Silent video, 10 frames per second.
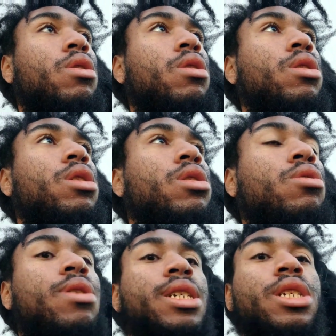on the
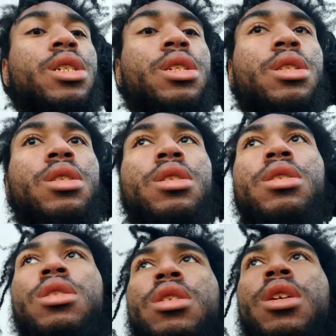question,
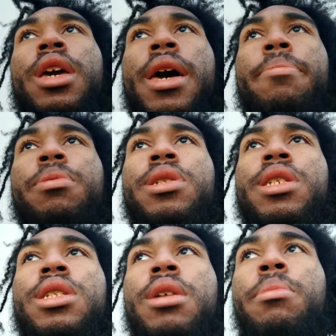the
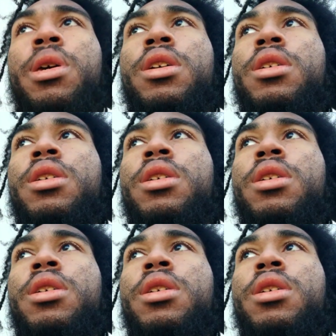epistemic